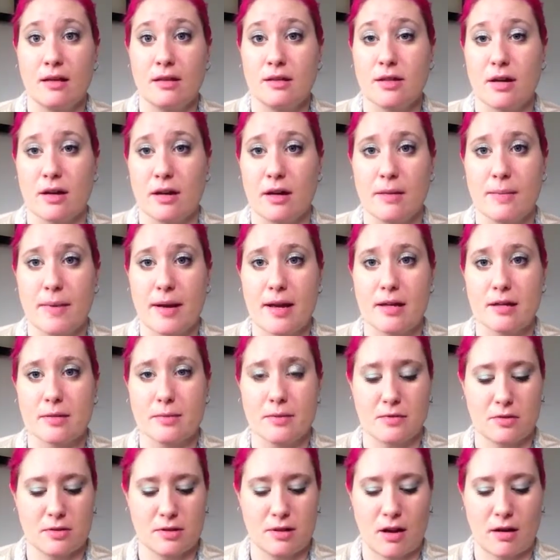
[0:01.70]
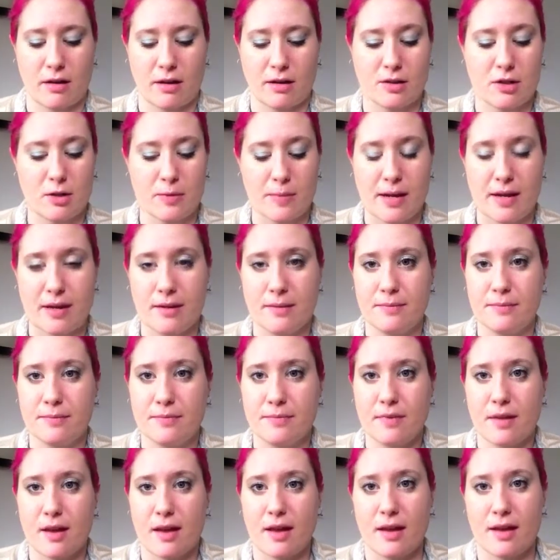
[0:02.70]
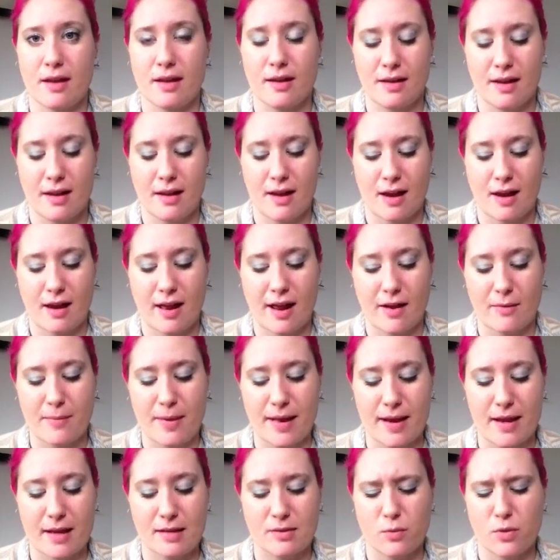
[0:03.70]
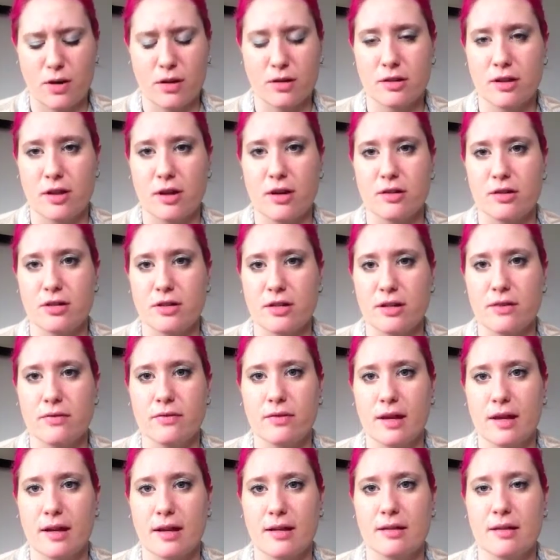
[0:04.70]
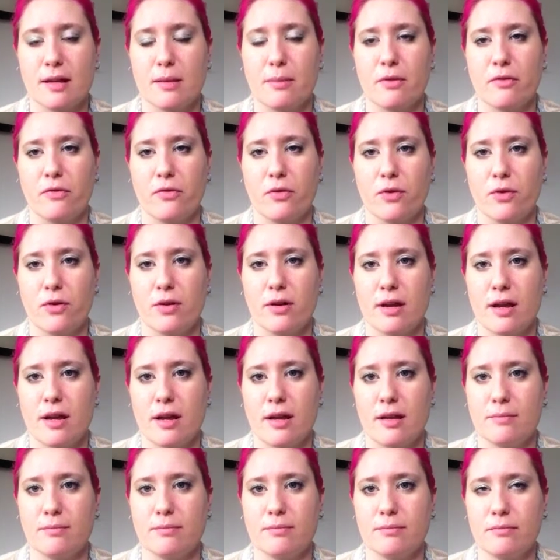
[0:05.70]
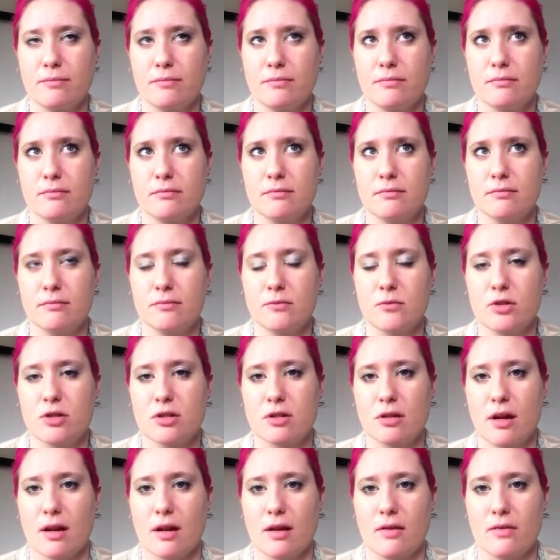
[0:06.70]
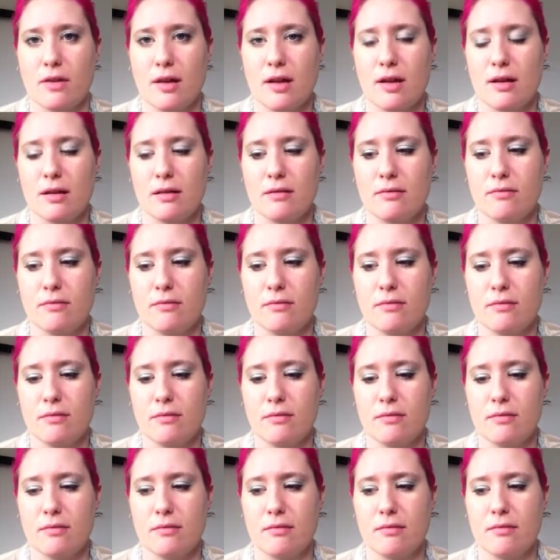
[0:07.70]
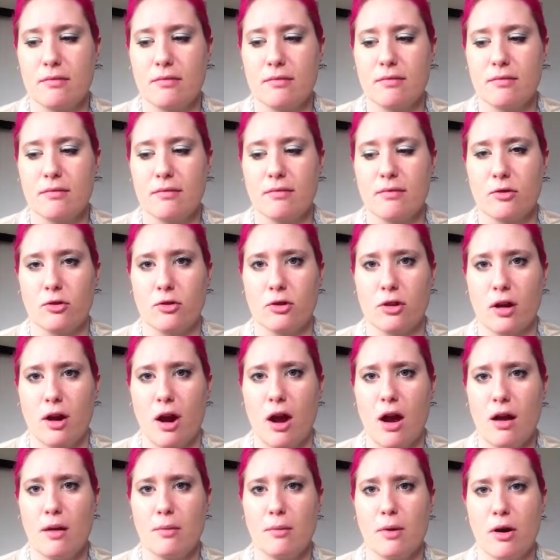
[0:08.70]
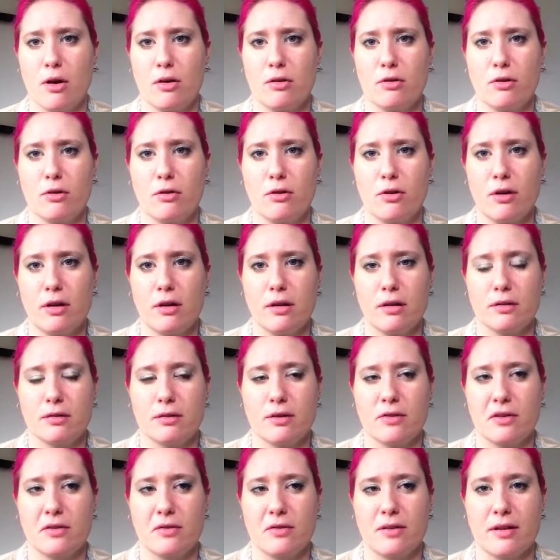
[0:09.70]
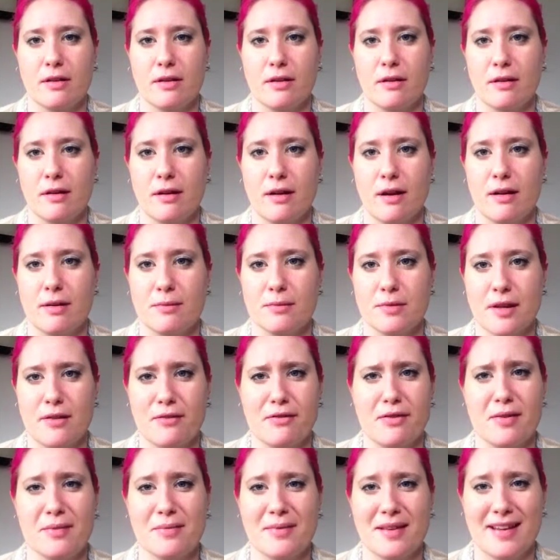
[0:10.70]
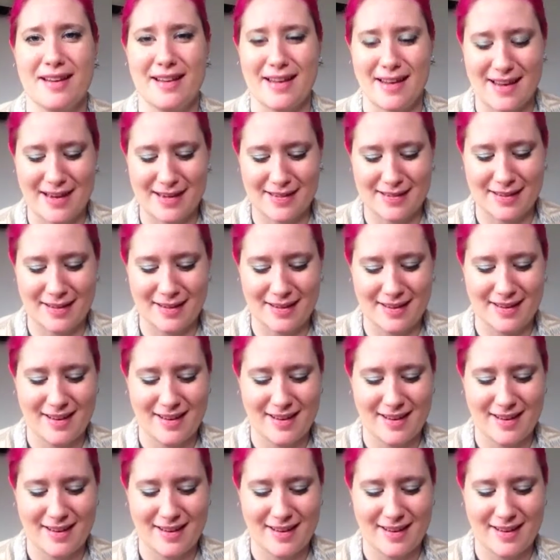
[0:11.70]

Sorry, my husband was talking to me. He got out of bed. He works third shift, like I said before, and he just kind of like, I'm hungry. So he went in there and got himself something to eat.